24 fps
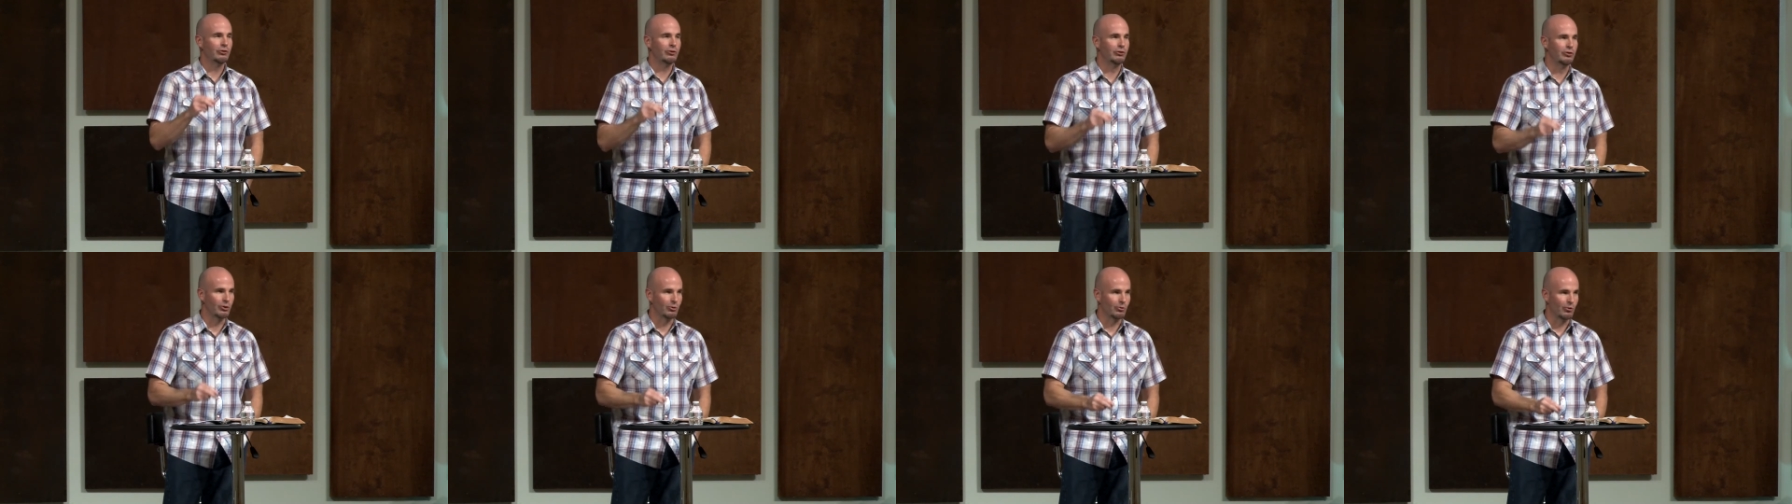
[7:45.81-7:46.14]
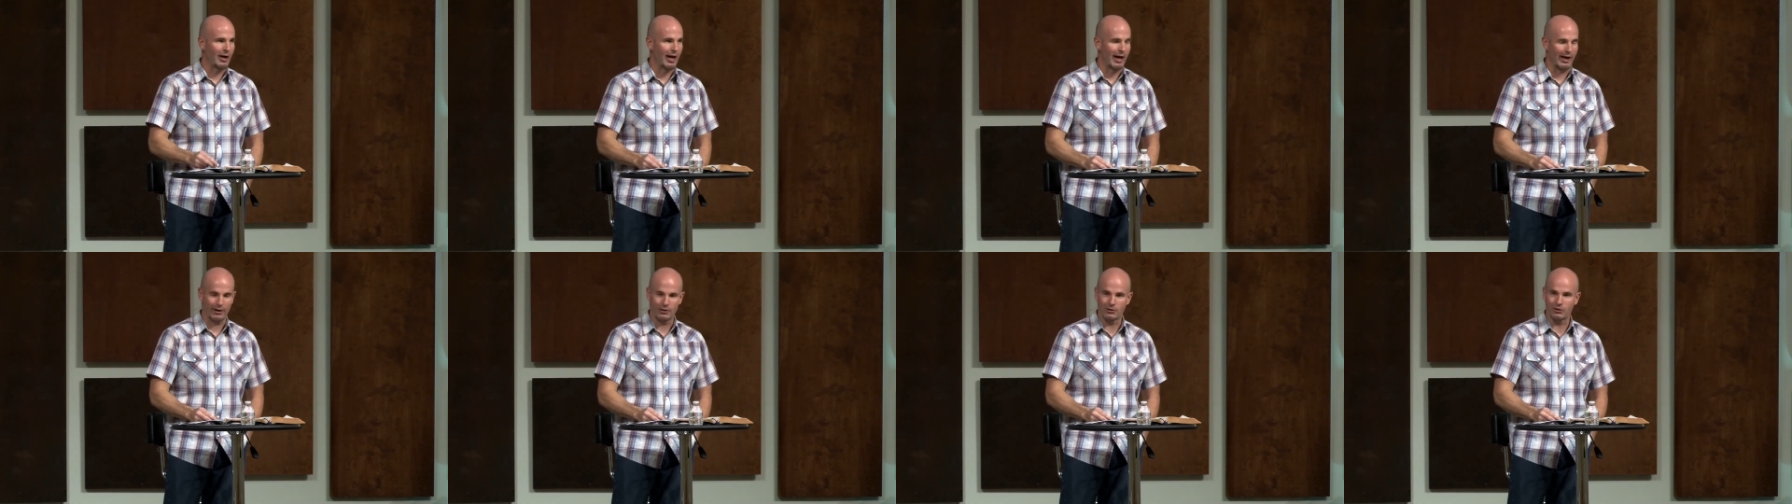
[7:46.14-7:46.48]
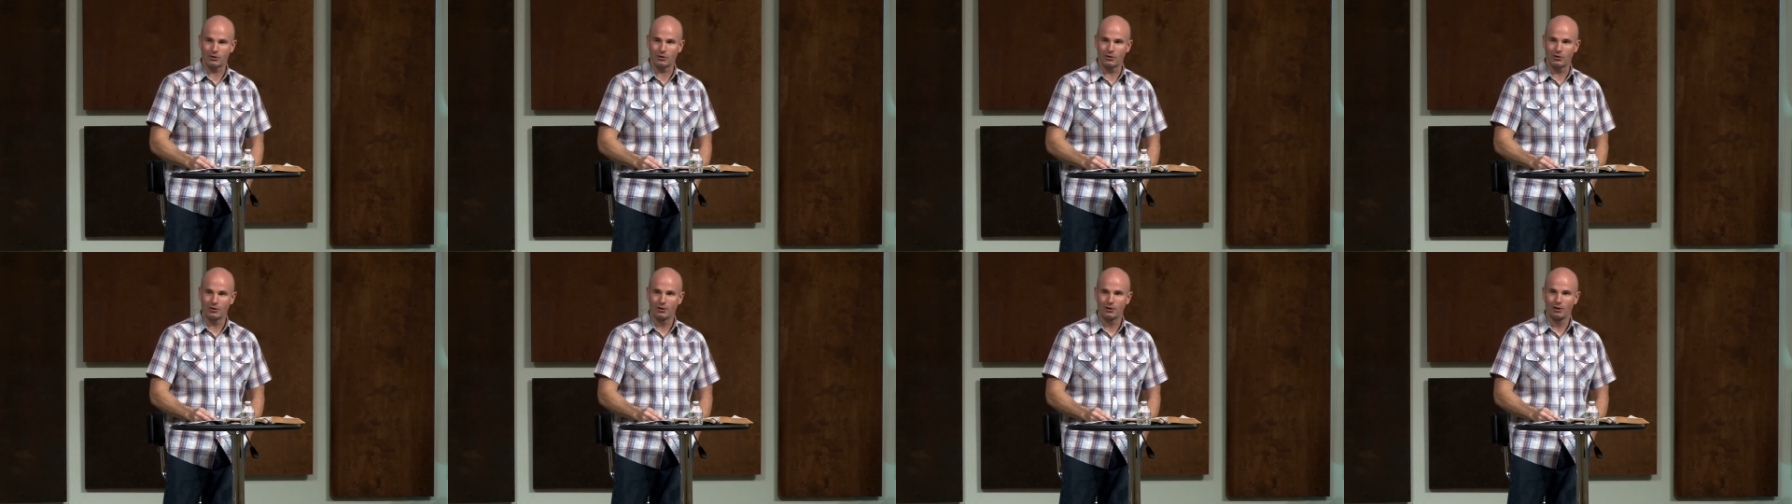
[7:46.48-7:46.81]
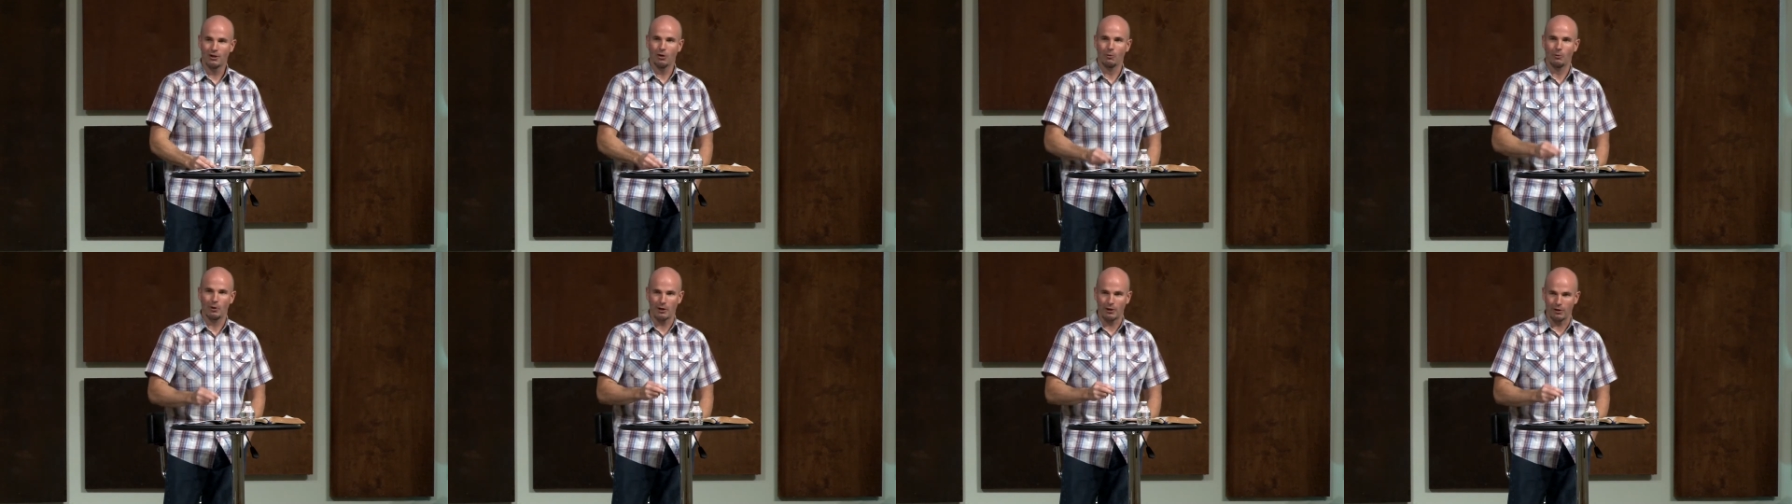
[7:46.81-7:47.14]
direct
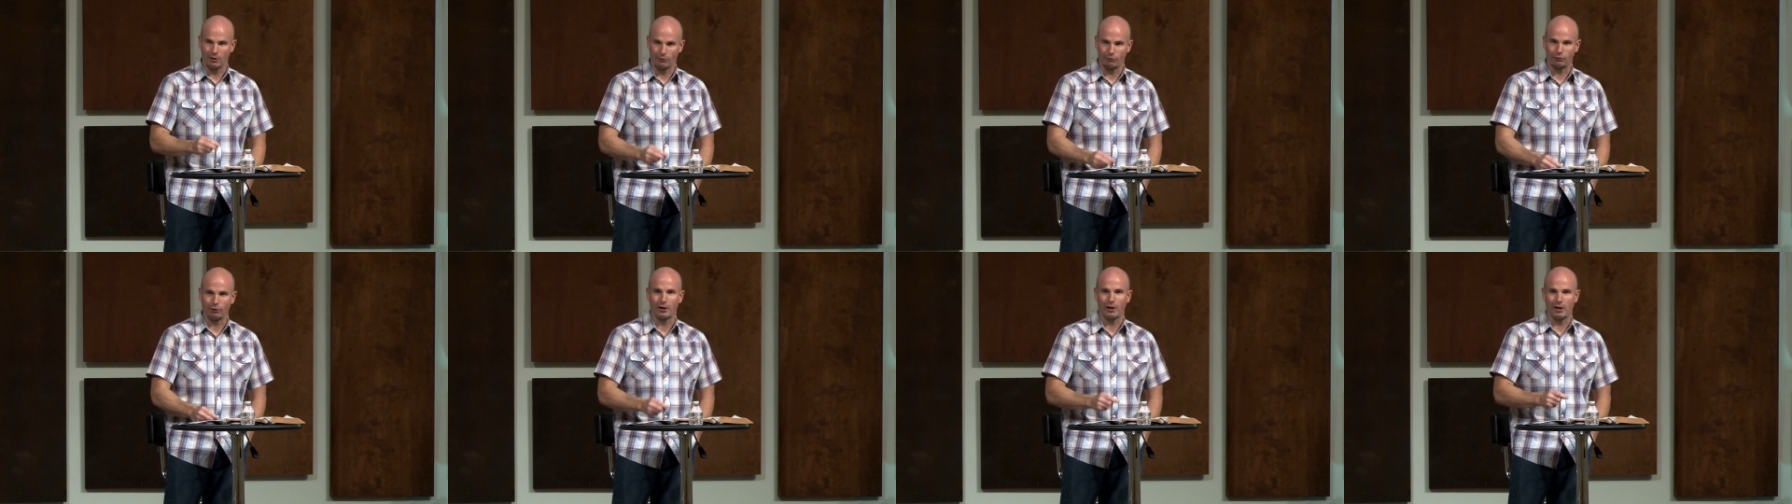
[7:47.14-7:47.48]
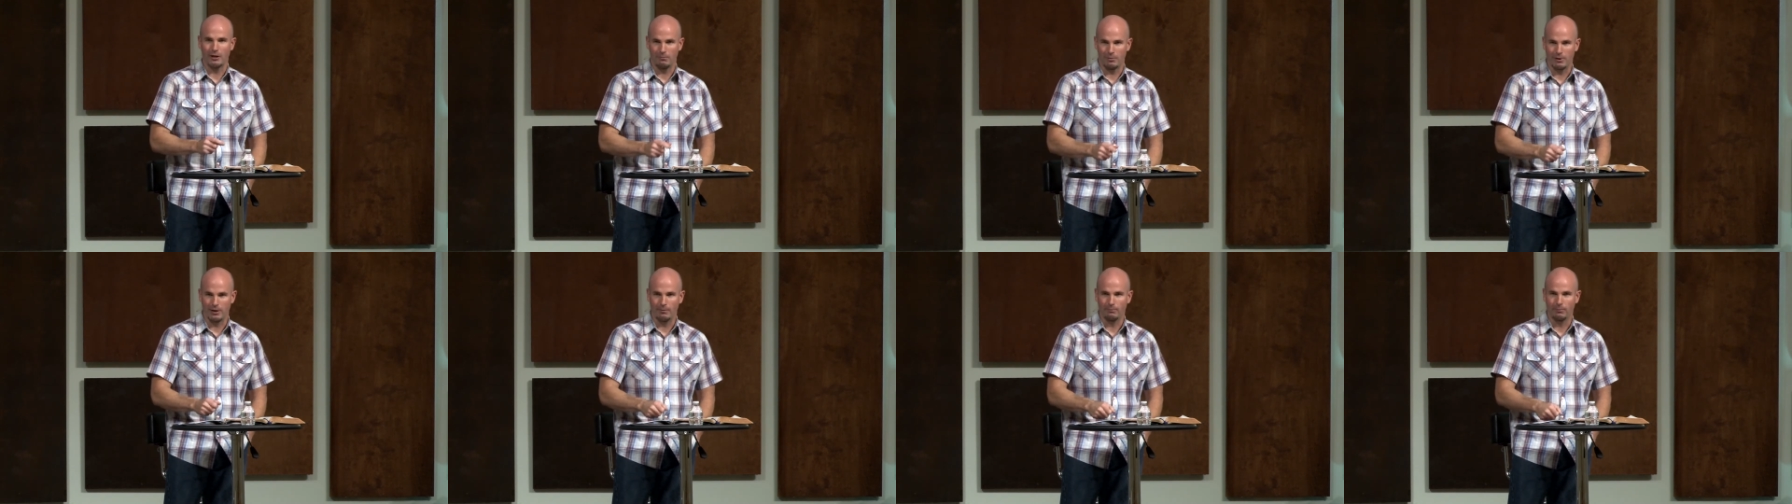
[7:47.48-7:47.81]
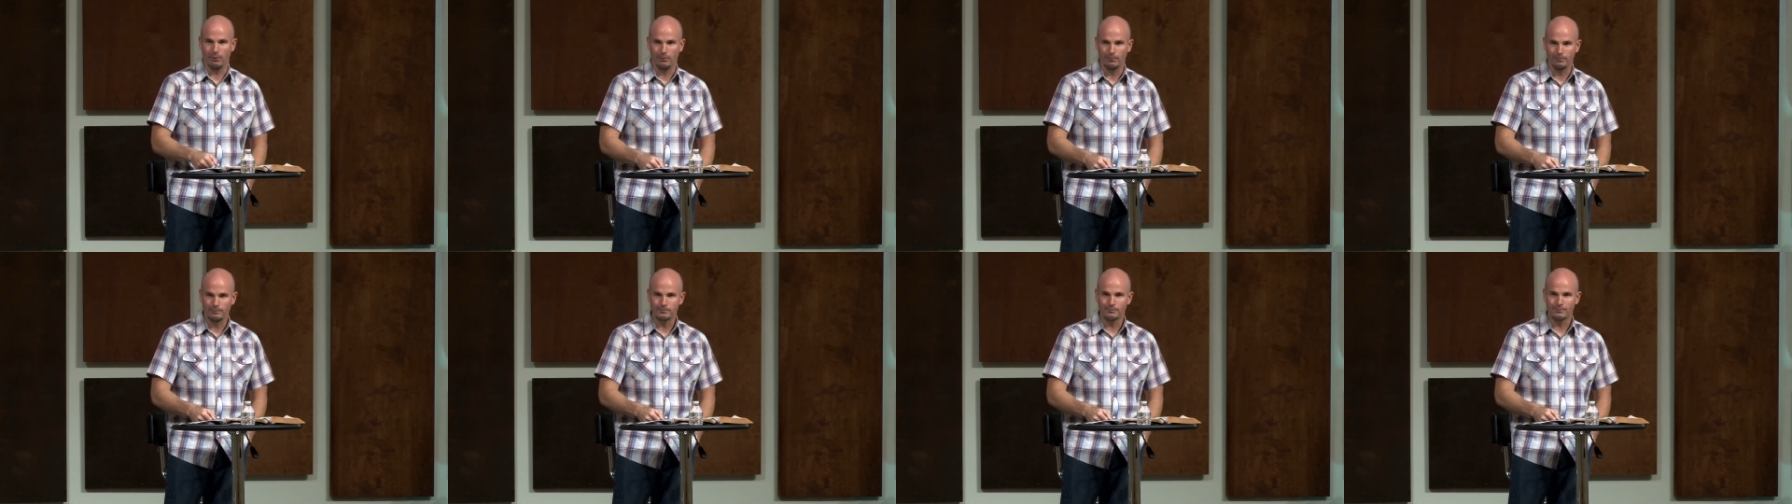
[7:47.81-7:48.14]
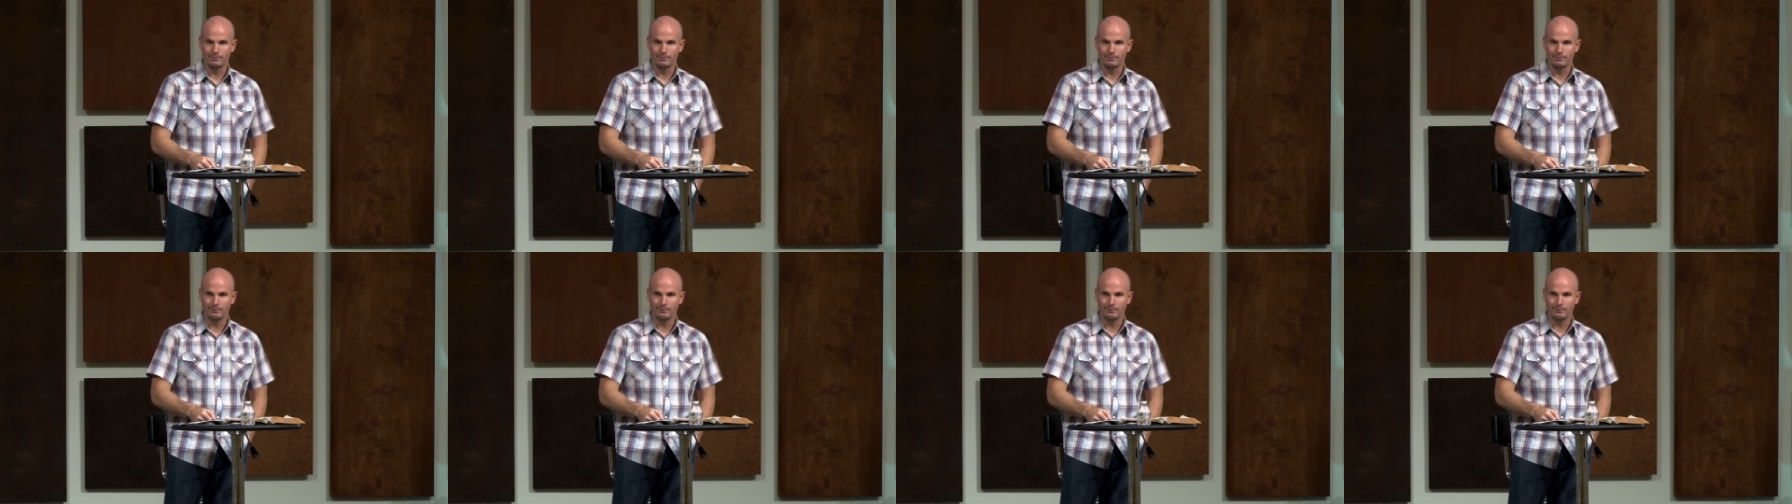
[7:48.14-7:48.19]
when confronting people